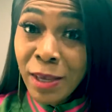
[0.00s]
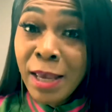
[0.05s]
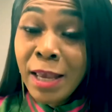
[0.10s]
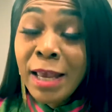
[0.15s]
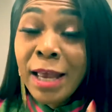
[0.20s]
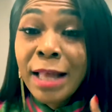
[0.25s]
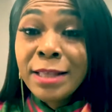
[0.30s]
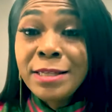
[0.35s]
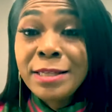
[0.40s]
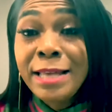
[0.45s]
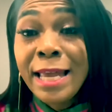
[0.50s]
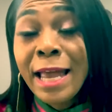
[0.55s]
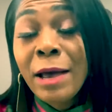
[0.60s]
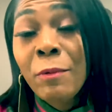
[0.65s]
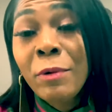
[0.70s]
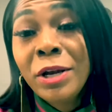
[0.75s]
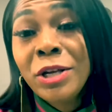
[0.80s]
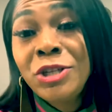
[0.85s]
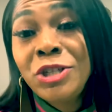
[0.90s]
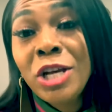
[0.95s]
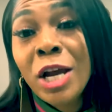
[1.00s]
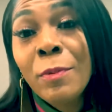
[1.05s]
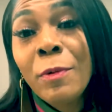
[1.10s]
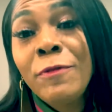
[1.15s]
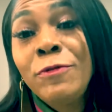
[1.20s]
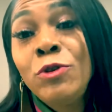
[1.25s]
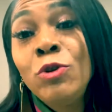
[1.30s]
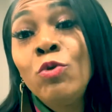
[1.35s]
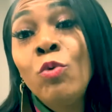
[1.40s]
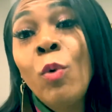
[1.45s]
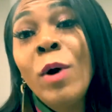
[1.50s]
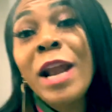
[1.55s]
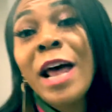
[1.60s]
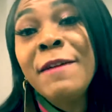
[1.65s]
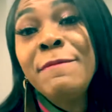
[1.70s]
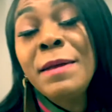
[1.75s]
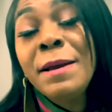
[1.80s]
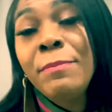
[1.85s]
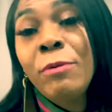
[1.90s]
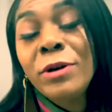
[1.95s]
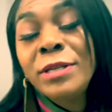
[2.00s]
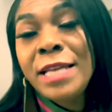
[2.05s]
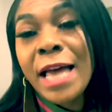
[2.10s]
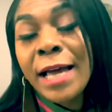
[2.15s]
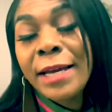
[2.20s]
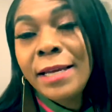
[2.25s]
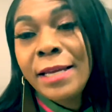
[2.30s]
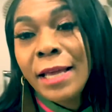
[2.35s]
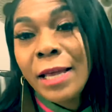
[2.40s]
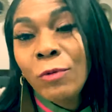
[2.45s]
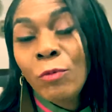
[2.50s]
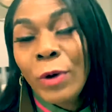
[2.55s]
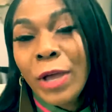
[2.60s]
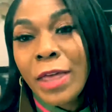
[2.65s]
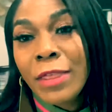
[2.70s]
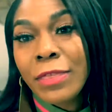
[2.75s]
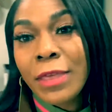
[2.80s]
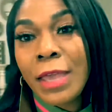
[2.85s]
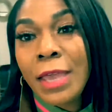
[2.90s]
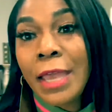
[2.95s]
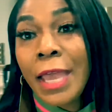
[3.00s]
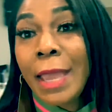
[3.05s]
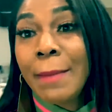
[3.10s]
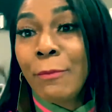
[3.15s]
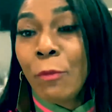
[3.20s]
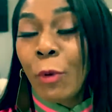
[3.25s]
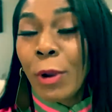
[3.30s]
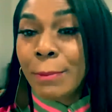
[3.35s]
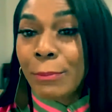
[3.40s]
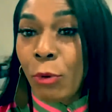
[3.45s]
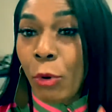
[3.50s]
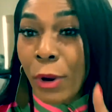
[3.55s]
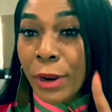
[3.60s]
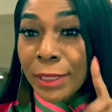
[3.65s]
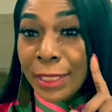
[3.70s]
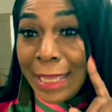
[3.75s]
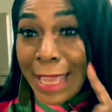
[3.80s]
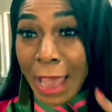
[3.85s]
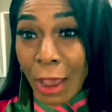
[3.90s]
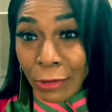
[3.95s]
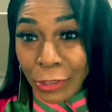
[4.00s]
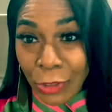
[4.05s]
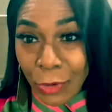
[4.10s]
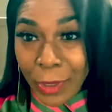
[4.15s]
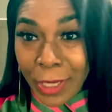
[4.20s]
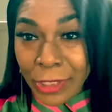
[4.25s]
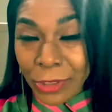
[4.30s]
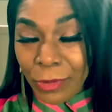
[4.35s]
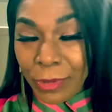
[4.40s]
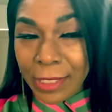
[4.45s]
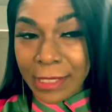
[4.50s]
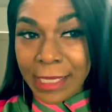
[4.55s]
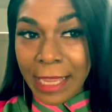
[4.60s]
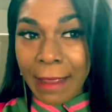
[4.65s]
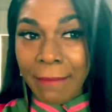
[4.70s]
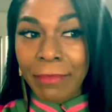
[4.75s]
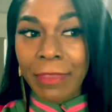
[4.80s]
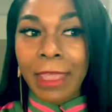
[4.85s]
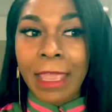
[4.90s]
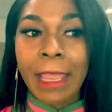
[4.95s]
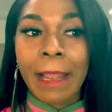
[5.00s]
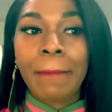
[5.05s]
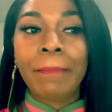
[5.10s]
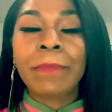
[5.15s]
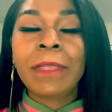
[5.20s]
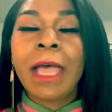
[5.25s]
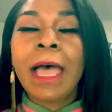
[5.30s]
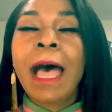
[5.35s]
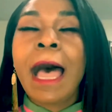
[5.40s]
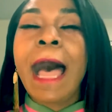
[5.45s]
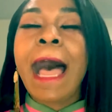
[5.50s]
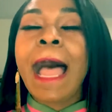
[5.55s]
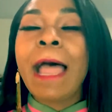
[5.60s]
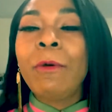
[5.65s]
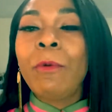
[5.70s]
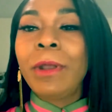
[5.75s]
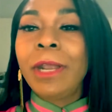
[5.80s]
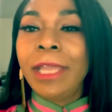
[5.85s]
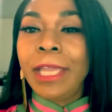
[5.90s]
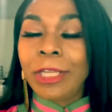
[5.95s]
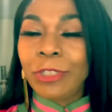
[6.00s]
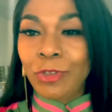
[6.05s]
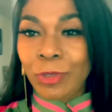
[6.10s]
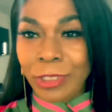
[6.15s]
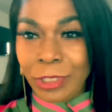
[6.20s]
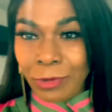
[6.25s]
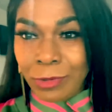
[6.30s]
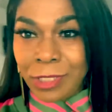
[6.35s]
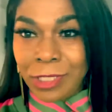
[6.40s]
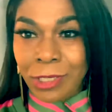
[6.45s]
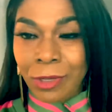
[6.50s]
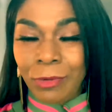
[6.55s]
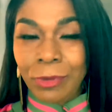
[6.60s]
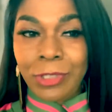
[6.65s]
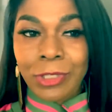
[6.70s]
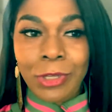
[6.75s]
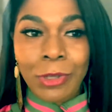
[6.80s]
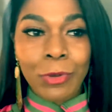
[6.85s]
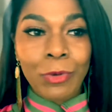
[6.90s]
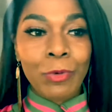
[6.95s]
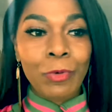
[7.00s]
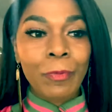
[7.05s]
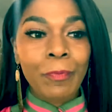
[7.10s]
And today I want to share with you what I've been protecting it with, and more importantly, how you can do the same thing. I want to introduce you to